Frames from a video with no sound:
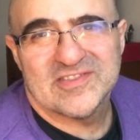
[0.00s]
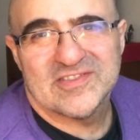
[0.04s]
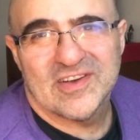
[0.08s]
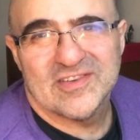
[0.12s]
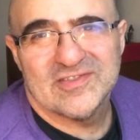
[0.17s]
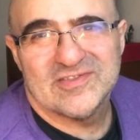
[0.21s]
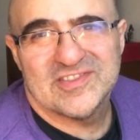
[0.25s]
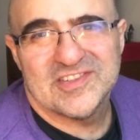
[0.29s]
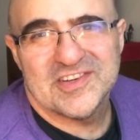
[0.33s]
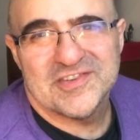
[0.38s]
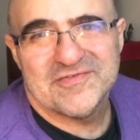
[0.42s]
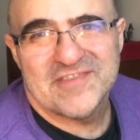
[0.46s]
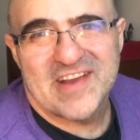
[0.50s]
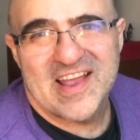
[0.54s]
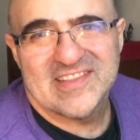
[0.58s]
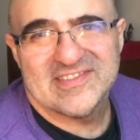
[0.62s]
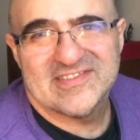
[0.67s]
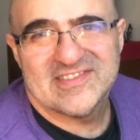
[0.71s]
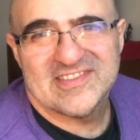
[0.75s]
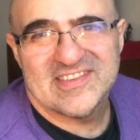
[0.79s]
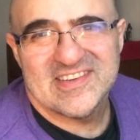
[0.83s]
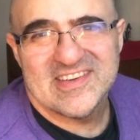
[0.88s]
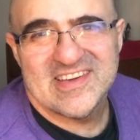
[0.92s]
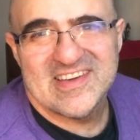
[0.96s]

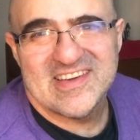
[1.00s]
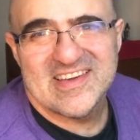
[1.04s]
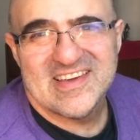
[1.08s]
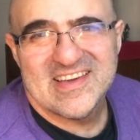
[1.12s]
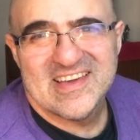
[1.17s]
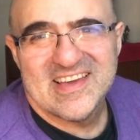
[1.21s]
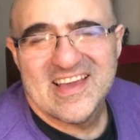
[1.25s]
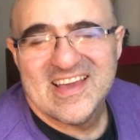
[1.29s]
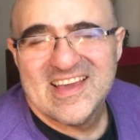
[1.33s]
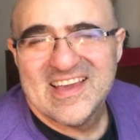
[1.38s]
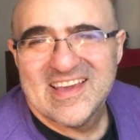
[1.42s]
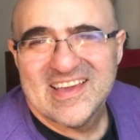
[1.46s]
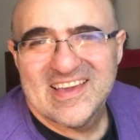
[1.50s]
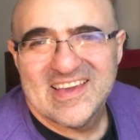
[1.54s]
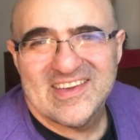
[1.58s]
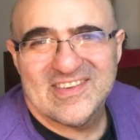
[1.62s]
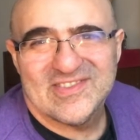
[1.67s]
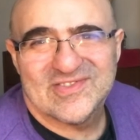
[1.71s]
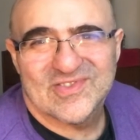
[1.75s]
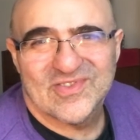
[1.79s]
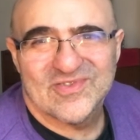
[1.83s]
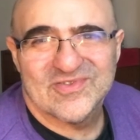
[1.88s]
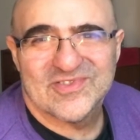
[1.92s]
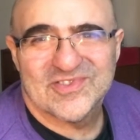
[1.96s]
Tiranti,
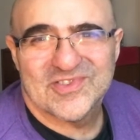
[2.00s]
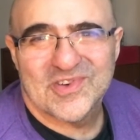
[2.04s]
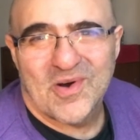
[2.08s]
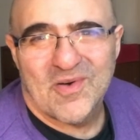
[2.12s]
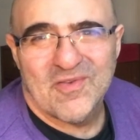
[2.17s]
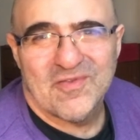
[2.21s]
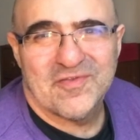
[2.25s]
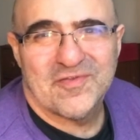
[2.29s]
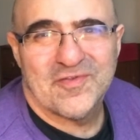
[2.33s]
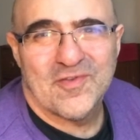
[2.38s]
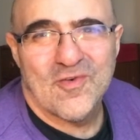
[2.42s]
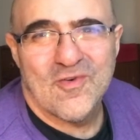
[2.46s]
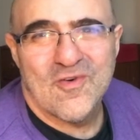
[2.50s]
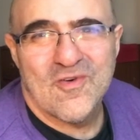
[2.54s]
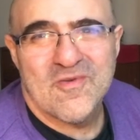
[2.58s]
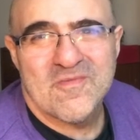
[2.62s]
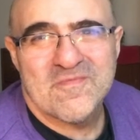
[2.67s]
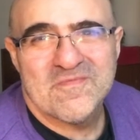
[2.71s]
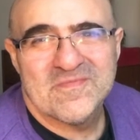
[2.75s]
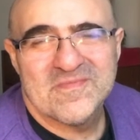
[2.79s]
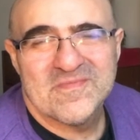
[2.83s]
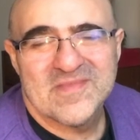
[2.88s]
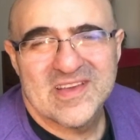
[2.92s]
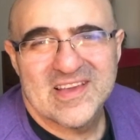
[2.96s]
he's on top
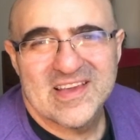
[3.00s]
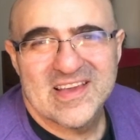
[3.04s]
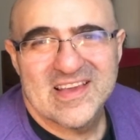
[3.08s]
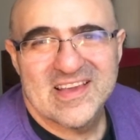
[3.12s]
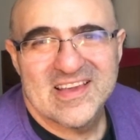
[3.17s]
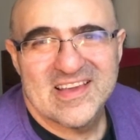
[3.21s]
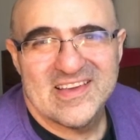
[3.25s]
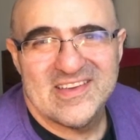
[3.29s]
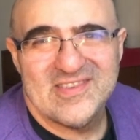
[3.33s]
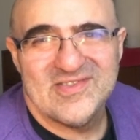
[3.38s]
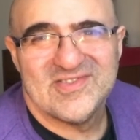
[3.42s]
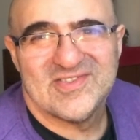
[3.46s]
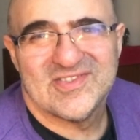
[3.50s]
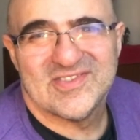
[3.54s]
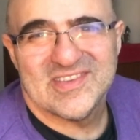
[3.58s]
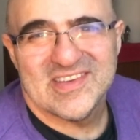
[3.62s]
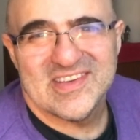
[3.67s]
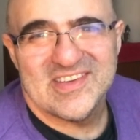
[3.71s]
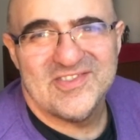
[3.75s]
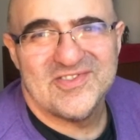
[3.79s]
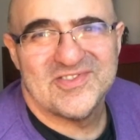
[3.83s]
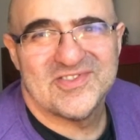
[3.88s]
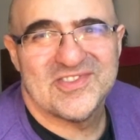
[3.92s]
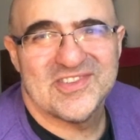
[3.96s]
form. He
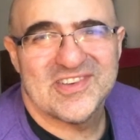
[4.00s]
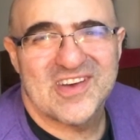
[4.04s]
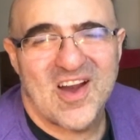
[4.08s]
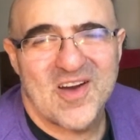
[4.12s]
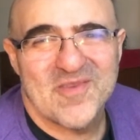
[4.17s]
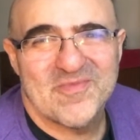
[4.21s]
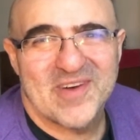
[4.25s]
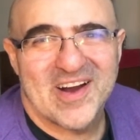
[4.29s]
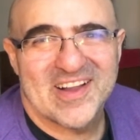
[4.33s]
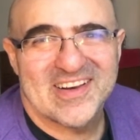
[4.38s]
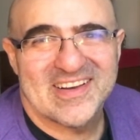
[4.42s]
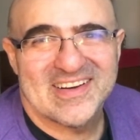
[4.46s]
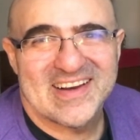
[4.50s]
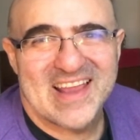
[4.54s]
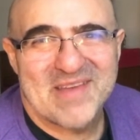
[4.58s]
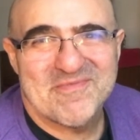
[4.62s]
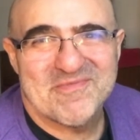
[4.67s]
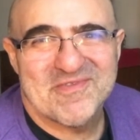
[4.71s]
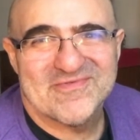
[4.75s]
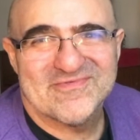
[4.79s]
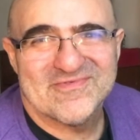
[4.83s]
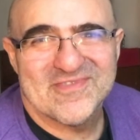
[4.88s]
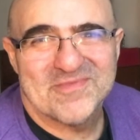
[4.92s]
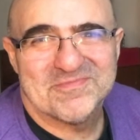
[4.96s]
used to go by the name
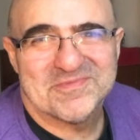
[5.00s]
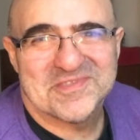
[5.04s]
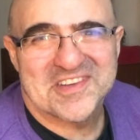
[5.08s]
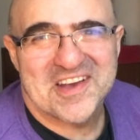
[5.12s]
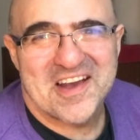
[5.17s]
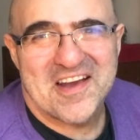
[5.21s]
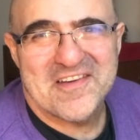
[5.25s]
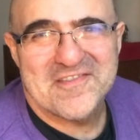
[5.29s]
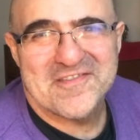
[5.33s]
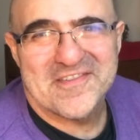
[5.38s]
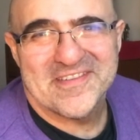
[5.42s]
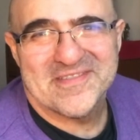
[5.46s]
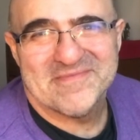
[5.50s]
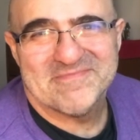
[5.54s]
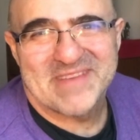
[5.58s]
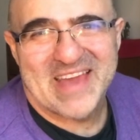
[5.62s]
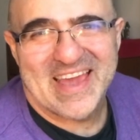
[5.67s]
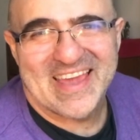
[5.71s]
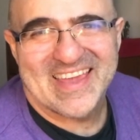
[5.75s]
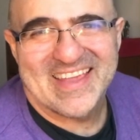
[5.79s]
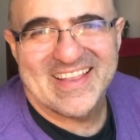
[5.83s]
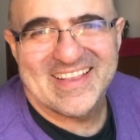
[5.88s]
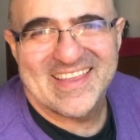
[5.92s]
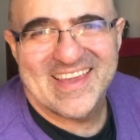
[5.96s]
of Rob Tyrant
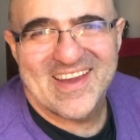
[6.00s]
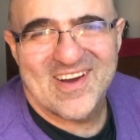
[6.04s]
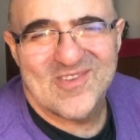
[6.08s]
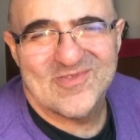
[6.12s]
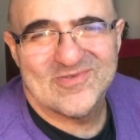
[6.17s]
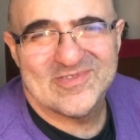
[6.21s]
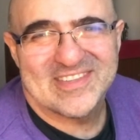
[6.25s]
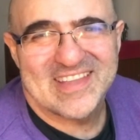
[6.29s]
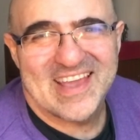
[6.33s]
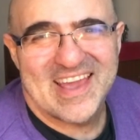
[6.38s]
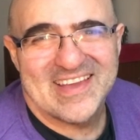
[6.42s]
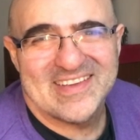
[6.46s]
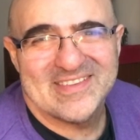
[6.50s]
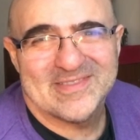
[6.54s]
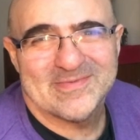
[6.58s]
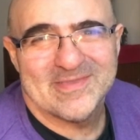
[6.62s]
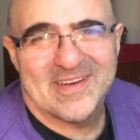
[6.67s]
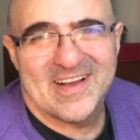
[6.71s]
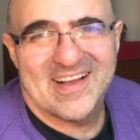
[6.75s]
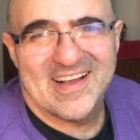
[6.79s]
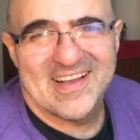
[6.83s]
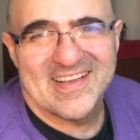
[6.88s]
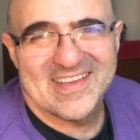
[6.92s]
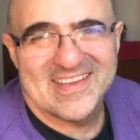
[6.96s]
back in the old days,
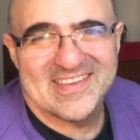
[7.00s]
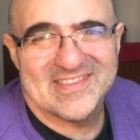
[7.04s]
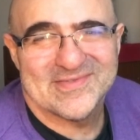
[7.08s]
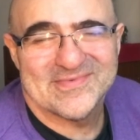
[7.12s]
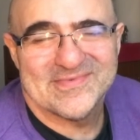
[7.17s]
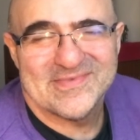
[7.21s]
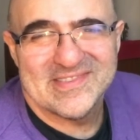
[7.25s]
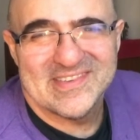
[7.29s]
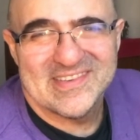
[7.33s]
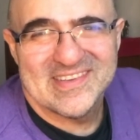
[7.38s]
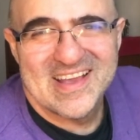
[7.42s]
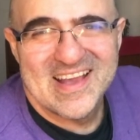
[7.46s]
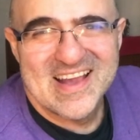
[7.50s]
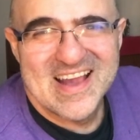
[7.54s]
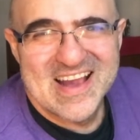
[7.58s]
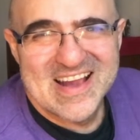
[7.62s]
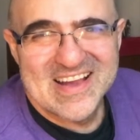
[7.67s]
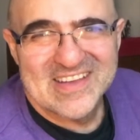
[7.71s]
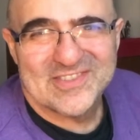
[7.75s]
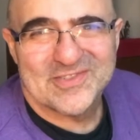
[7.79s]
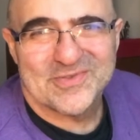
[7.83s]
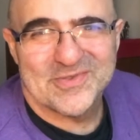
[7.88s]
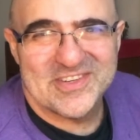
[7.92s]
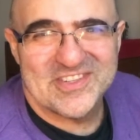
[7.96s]
but he's
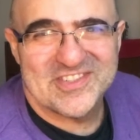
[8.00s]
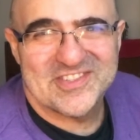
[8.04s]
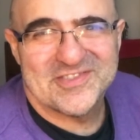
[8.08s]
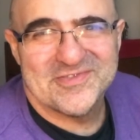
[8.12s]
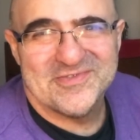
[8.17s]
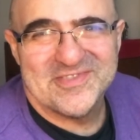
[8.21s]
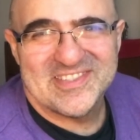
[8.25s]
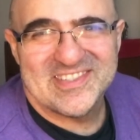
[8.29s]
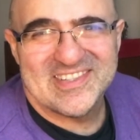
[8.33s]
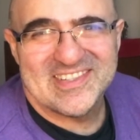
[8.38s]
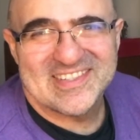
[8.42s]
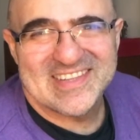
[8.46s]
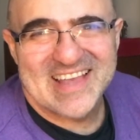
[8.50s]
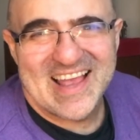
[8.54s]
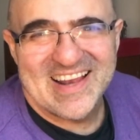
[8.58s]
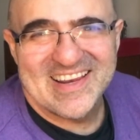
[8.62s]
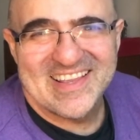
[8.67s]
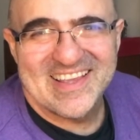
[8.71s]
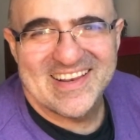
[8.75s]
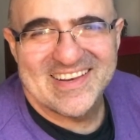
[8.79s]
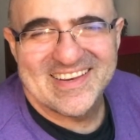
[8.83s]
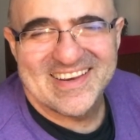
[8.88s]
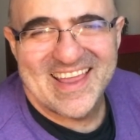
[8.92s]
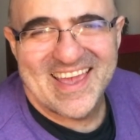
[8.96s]
switched to his
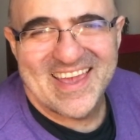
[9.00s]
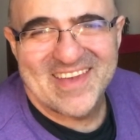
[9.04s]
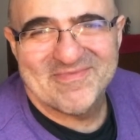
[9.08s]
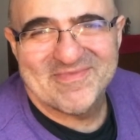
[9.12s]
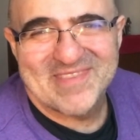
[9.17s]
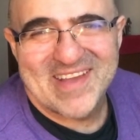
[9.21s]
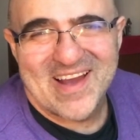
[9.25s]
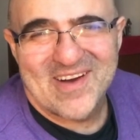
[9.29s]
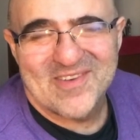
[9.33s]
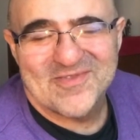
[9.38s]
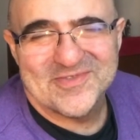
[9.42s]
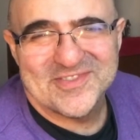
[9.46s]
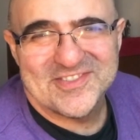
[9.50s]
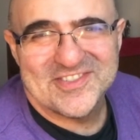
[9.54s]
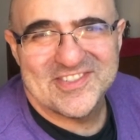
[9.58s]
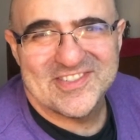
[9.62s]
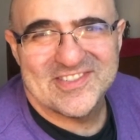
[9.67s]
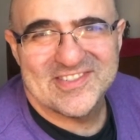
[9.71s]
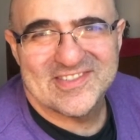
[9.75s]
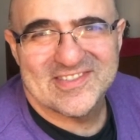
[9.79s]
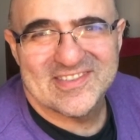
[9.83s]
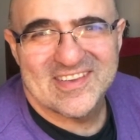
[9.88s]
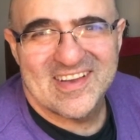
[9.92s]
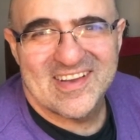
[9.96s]
Italian name now, which
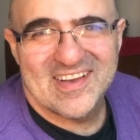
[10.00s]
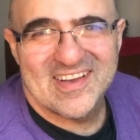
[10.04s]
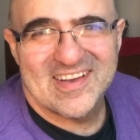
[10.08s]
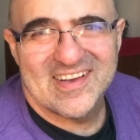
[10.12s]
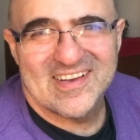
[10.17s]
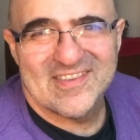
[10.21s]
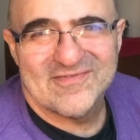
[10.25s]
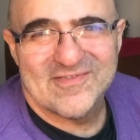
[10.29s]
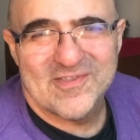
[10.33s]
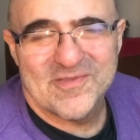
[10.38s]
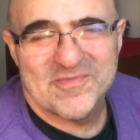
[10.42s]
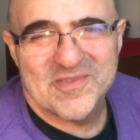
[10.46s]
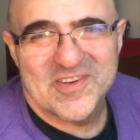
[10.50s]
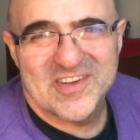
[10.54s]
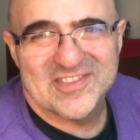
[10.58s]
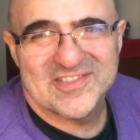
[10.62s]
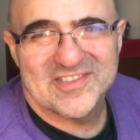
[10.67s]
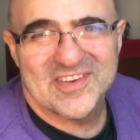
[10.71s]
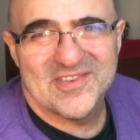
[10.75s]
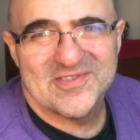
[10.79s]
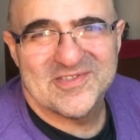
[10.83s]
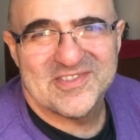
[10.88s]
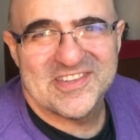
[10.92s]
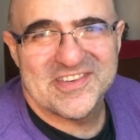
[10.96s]
is
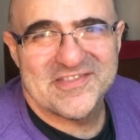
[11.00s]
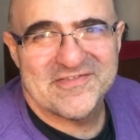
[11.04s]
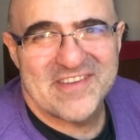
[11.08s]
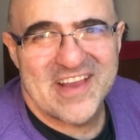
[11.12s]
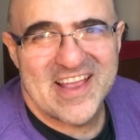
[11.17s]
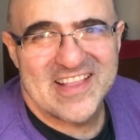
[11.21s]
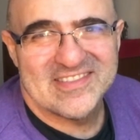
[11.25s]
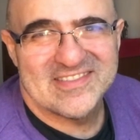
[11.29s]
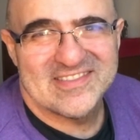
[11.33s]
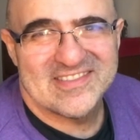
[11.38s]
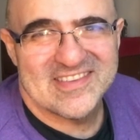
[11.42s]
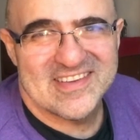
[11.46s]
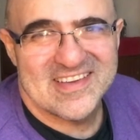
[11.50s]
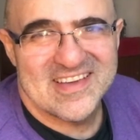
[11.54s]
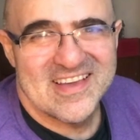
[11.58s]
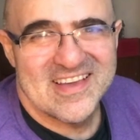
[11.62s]
Roberto Tiranti,